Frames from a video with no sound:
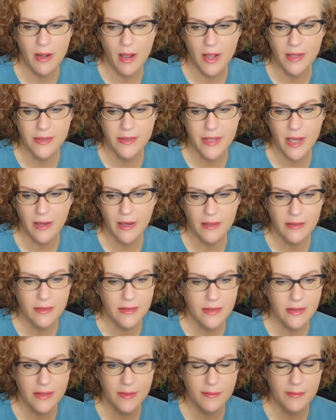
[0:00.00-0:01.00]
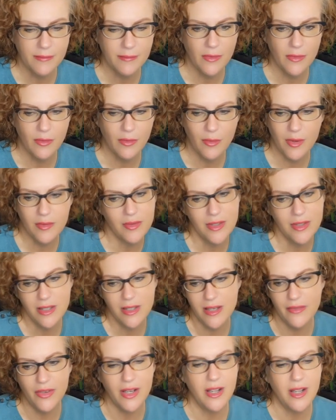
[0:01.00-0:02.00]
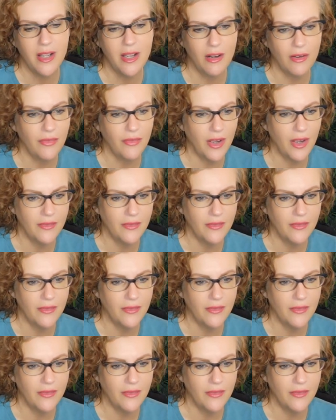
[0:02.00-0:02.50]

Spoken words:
9 seconds. We didn't even hit our